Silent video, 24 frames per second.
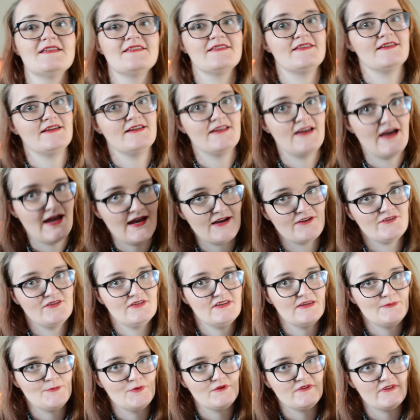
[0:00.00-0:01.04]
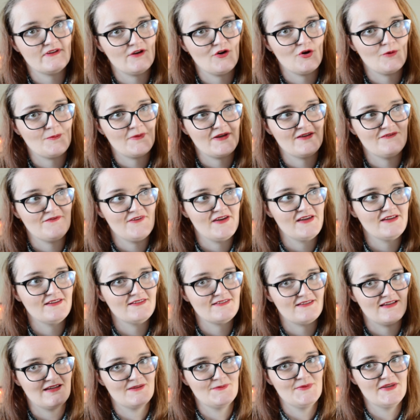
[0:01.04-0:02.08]
than actually putting it on my face
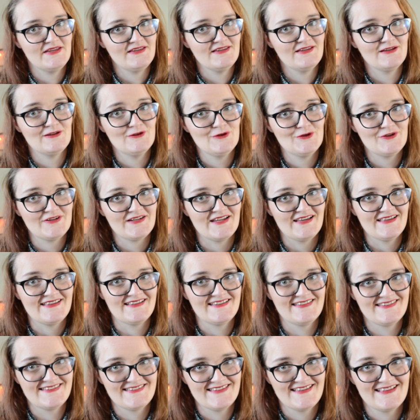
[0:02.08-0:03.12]
and making it look nice.